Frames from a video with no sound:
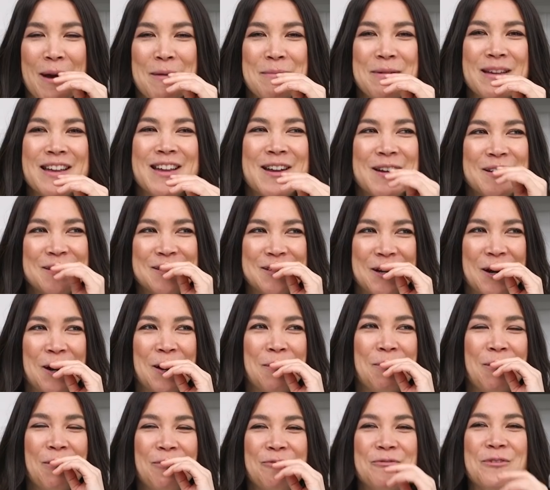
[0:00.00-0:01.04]
I'm eating
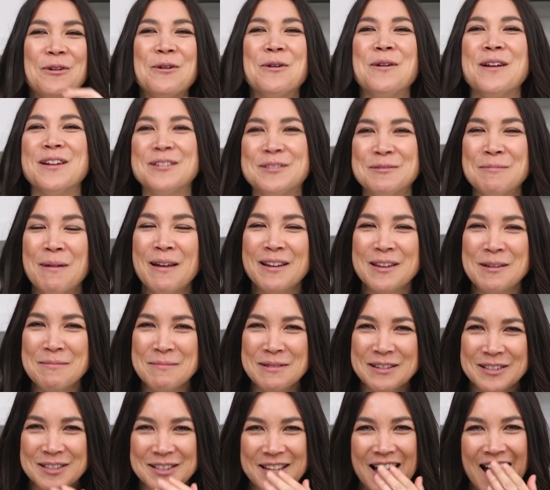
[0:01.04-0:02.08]
terrible food. It's making
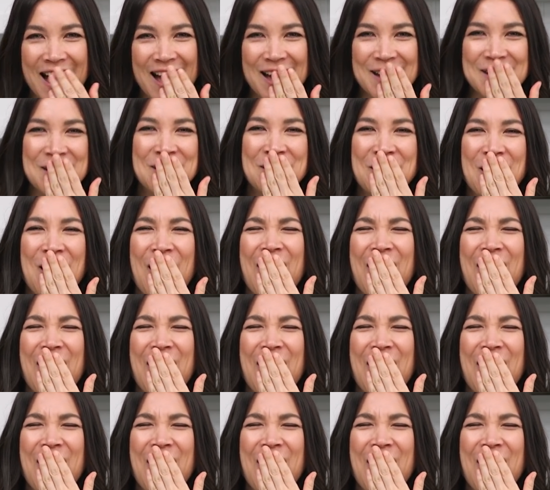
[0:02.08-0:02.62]
me sad.